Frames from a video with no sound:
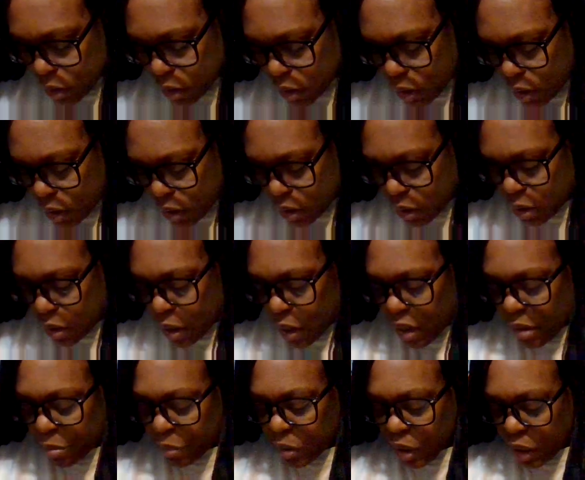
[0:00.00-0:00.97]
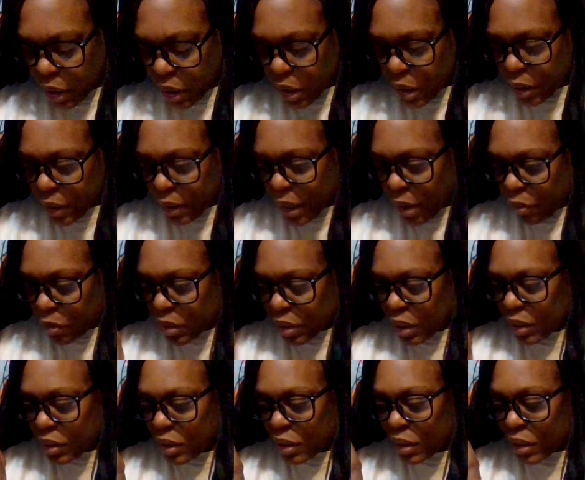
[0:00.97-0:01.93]
to to um, to get it. I was
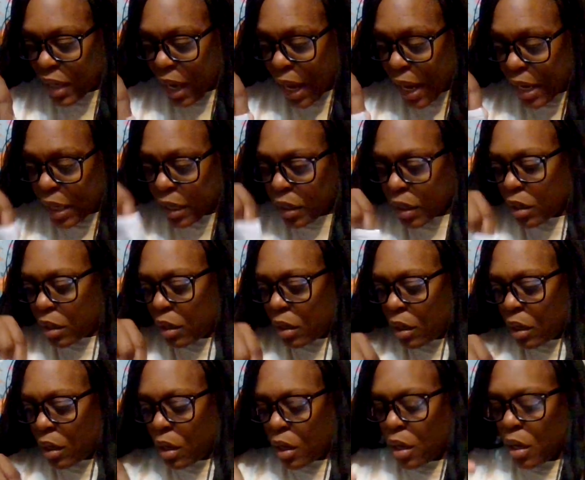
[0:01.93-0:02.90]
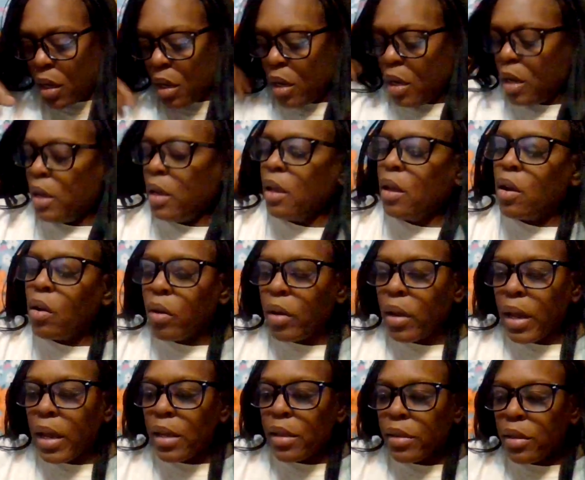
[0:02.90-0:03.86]
excited.
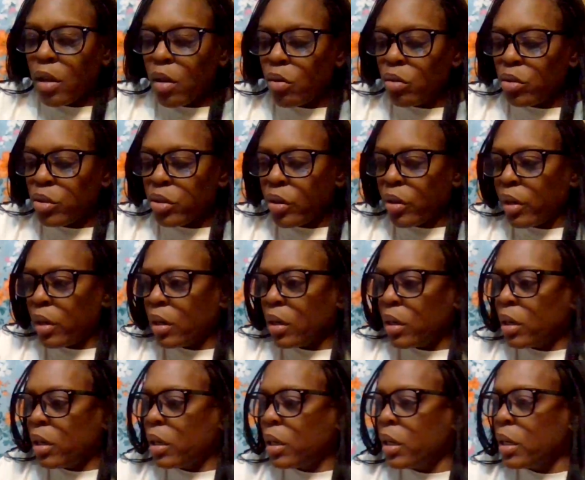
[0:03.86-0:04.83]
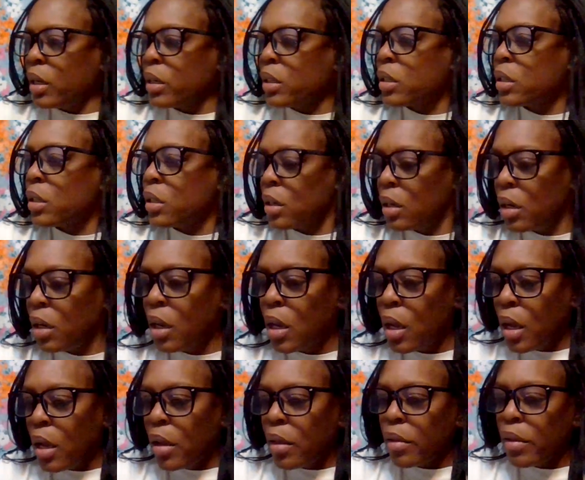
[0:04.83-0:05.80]
Okay, those are it.
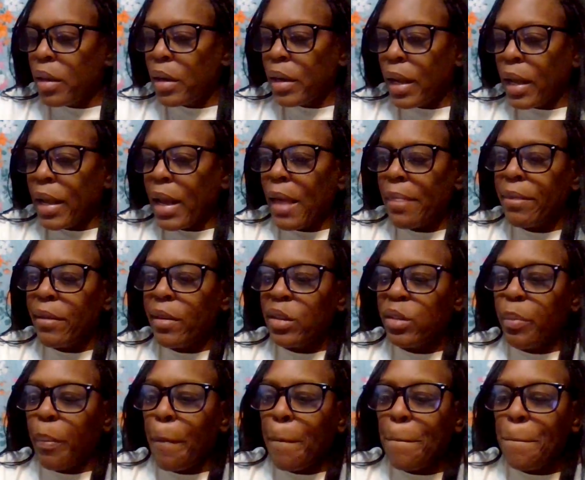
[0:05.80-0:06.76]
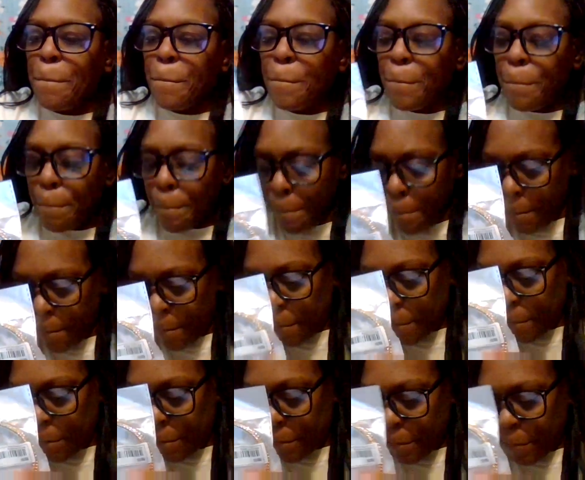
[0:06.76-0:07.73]
Then I got these
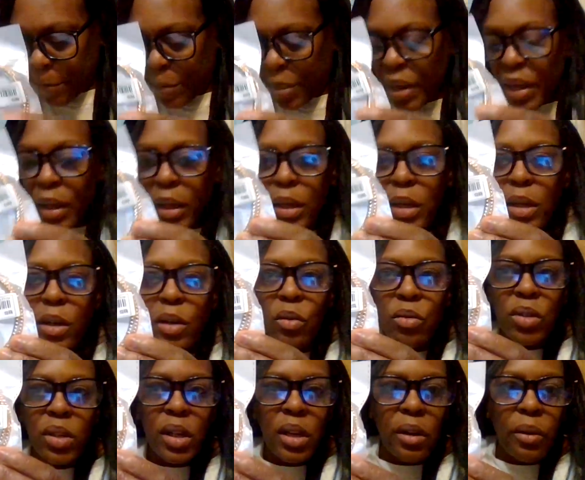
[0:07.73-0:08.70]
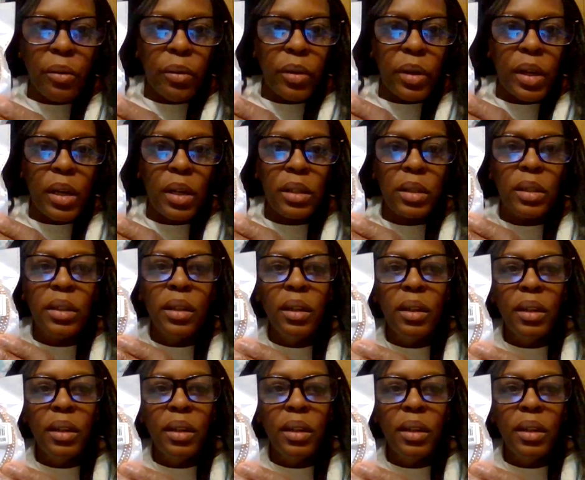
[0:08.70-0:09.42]
big, huge earrings.